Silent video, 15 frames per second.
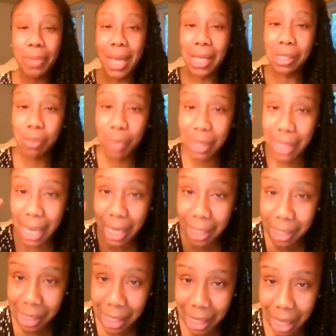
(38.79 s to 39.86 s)
Yes, we take a
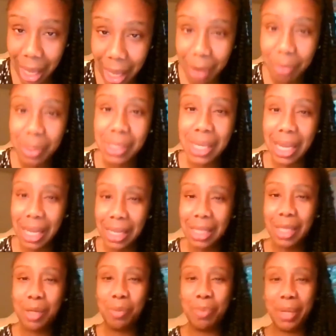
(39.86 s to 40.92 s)
Selah, we take a
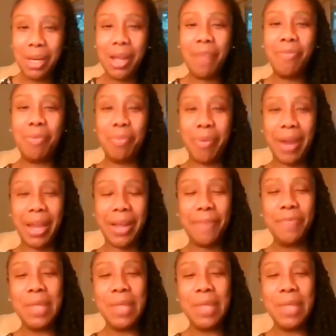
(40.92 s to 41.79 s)
little bit of a break.